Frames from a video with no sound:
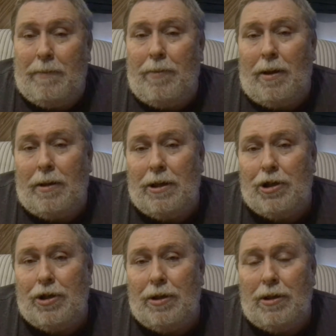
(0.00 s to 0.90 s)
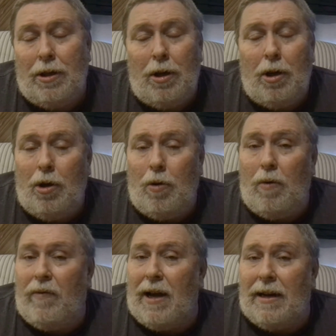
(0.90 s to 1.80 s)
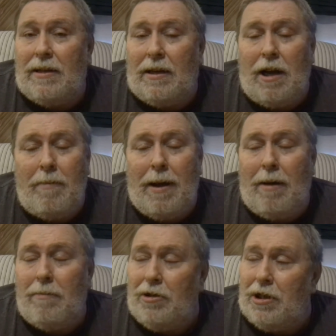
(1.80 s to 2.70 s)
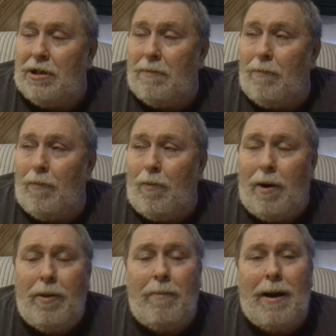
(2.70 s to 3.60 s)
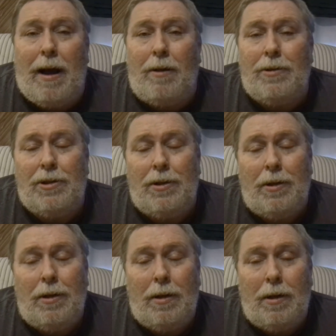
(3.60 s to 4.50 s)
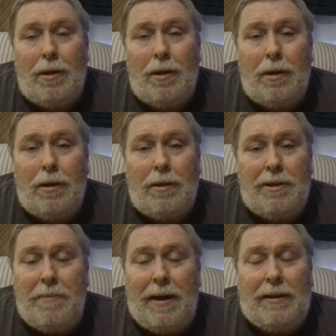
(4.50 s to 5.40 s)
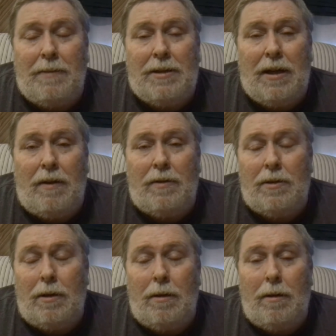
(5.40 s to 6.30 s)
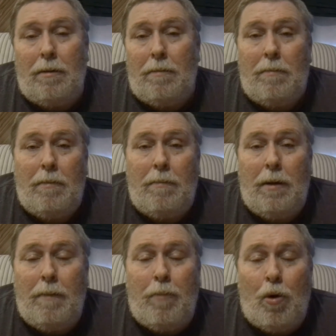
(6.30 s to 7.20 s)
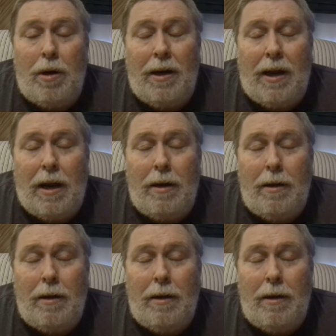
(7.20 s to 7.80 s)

politicians, who've got to come out and just run their mouths to make themselves important again.